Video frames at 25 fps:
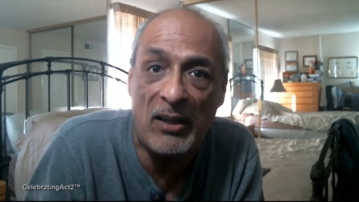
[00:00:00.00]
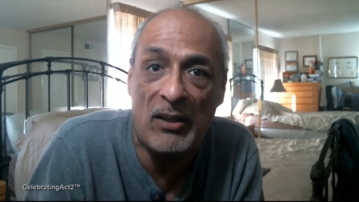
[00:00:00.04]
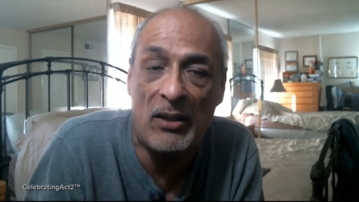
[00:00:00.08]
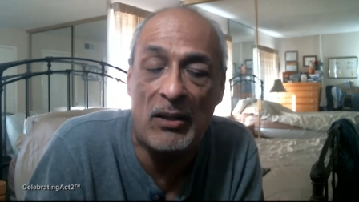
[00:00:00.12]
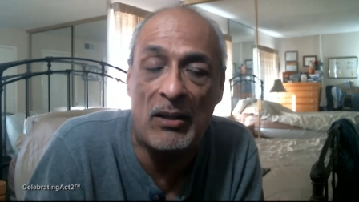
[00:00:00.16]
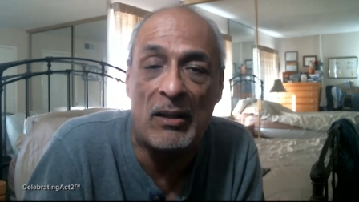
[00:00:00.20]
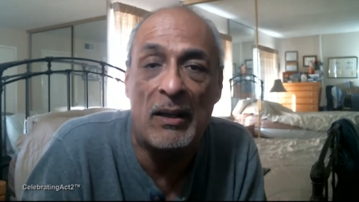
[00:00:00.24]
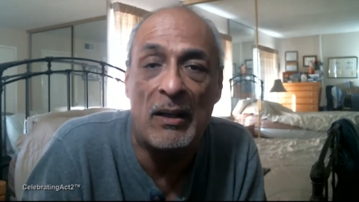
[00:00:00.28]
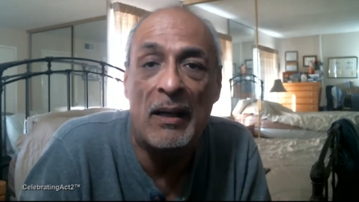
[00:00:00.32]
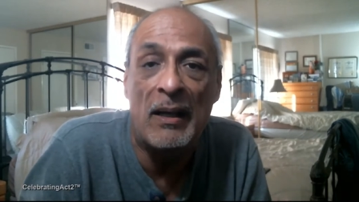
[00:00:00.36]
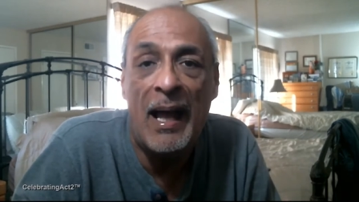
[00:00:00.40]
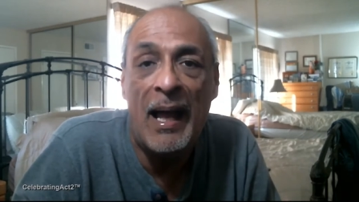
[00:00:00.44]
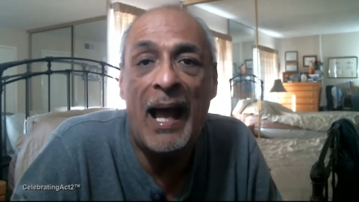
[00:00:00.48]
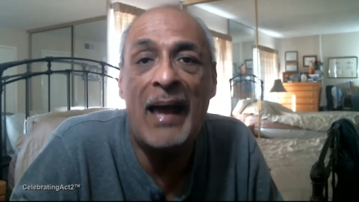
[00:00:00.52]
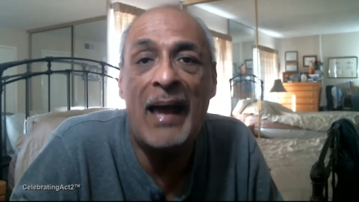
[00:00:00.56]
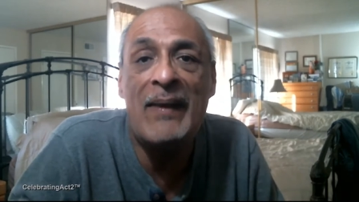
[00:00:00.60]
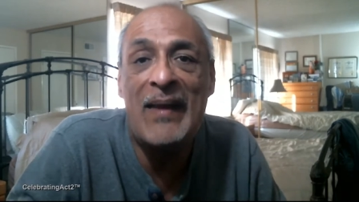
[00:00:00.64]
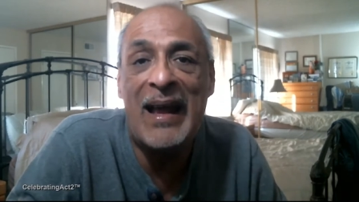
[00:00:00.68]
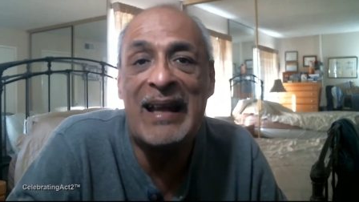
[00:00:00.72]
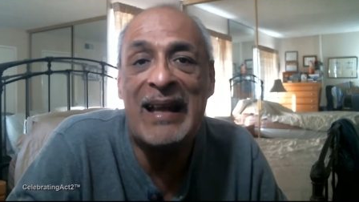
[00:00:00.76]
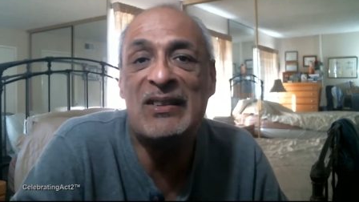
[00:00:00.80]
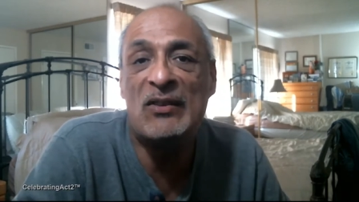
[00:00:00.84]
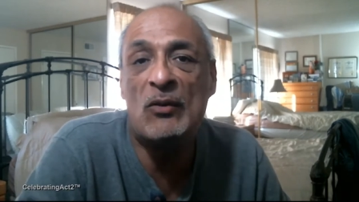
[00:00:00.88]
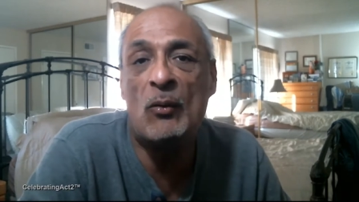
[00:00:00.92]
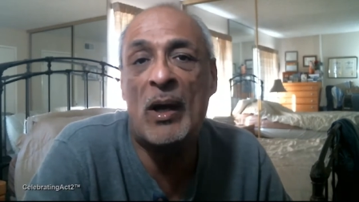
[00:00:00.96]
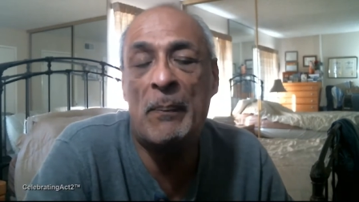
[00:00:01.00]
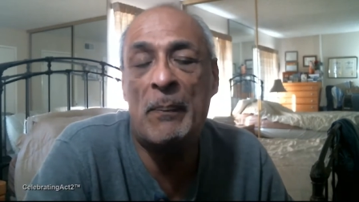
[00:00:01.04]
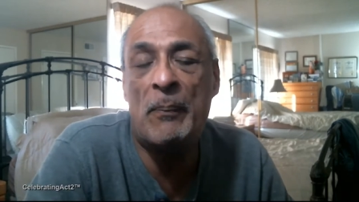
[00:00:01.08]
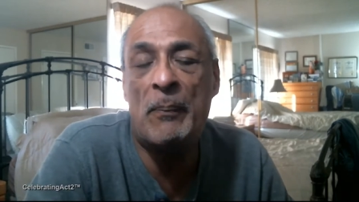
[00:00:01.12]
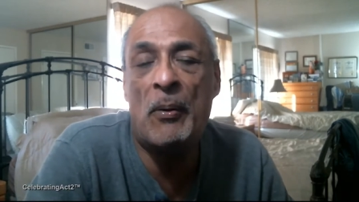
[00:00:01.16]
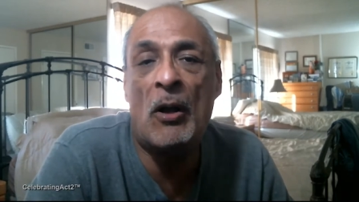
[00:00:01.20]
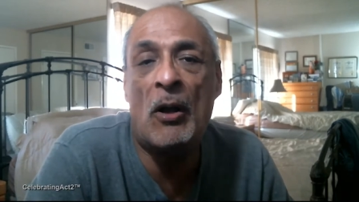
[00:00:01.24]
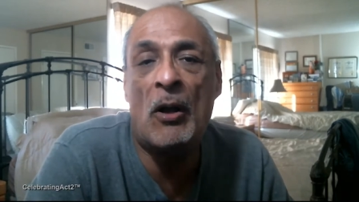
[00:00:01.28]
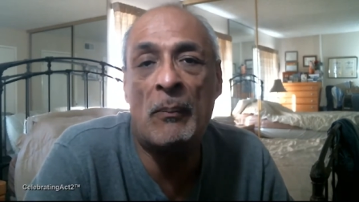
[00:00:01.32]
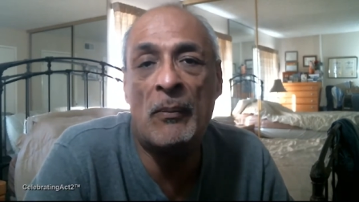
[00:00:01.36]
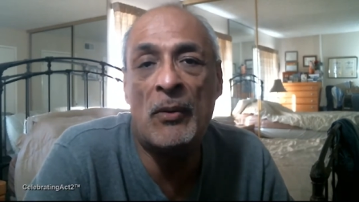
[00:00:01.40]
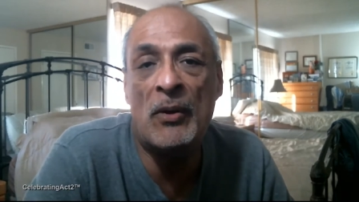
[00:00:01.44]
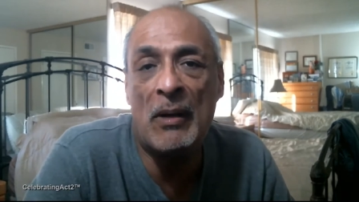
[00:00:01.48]
and that's the way
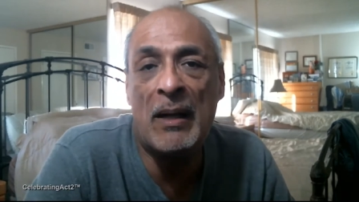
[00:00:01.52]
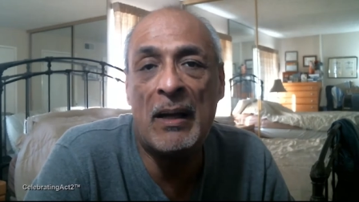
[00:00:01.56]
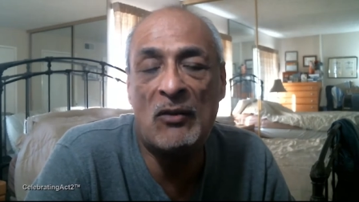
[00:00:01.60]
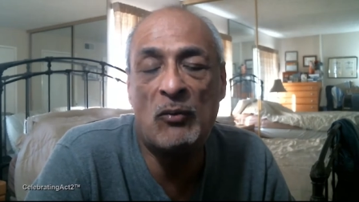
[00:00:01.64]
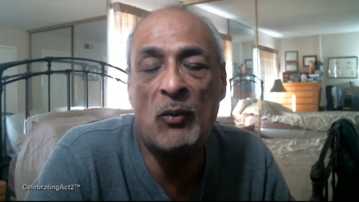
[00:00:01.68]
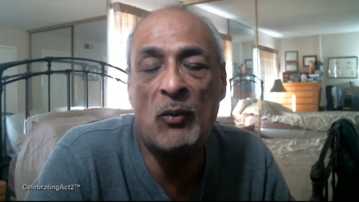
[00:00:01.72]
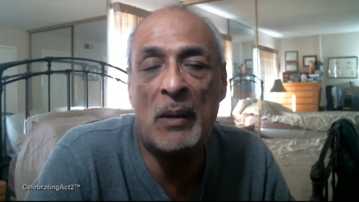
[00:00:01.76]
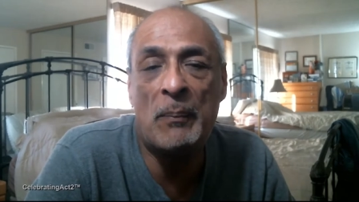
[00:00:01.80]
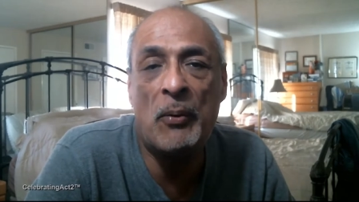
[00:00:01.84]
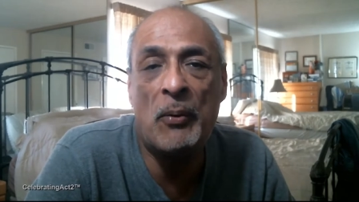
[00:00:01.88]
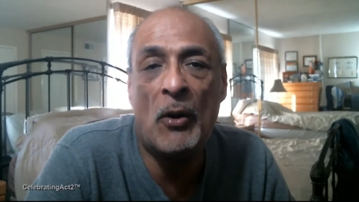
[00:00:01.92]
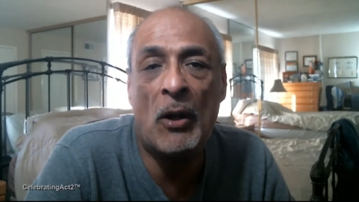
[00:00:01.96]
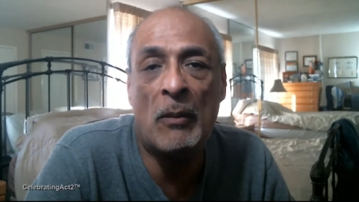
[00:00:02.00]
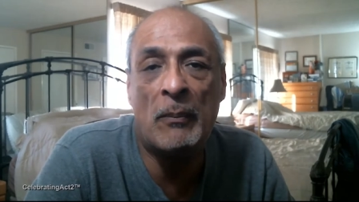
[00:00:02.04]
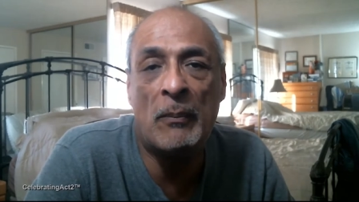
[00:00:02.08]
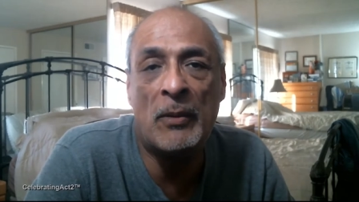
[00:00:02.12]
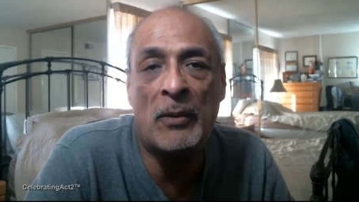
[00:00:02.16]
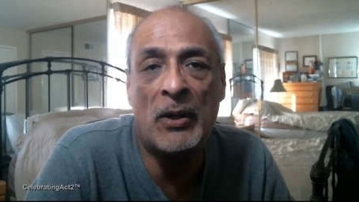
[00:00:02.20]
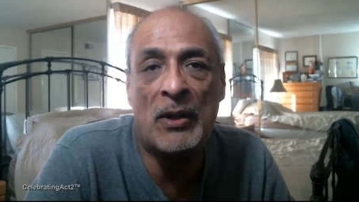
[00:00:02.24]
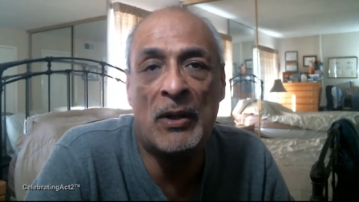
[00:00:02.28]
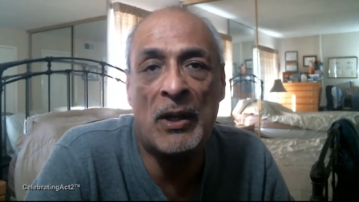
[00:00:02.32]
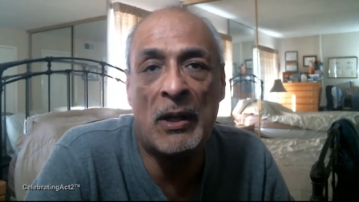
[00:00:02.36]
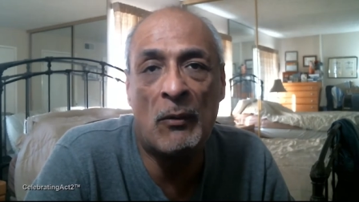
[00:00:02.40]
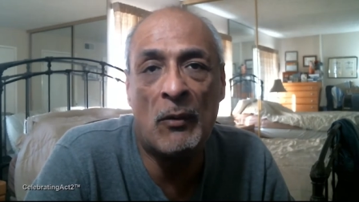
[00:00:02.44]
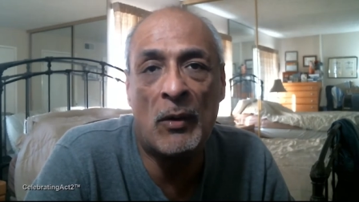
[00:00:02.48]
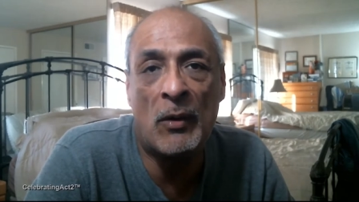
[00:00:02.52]
Paul Muni was.